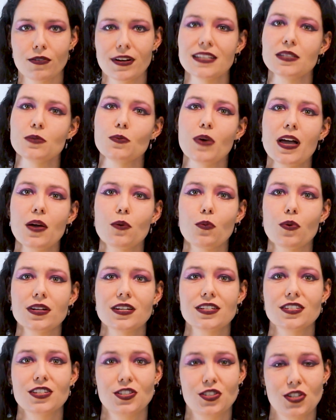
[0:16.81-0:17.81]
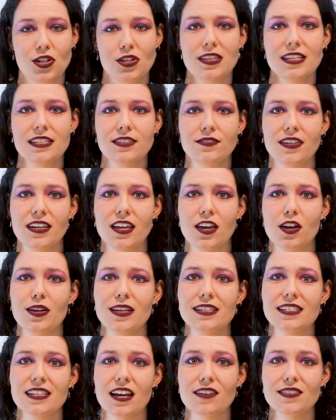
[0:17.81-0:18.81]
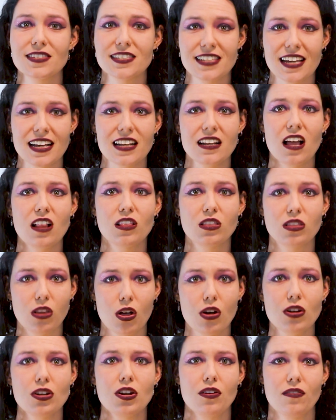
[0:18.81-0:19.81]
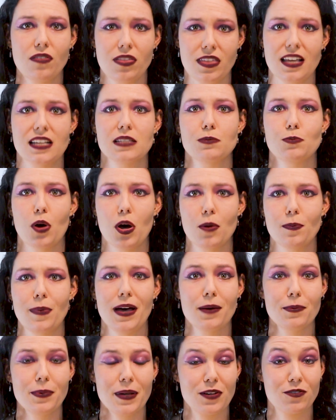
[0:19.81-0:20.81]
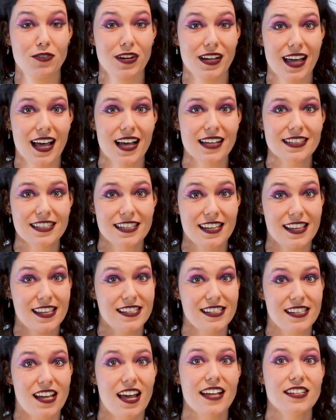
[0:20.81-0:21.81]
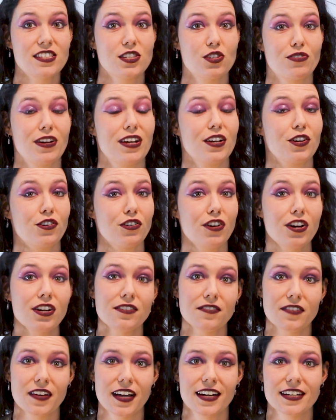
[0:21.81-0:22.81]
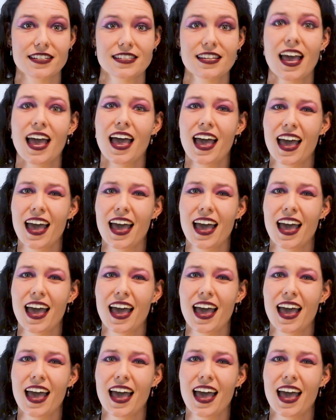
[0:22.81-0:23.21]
The reason why I wanted to do this video is that I've seen a lot of things pop up in regards to the science around coronavirus,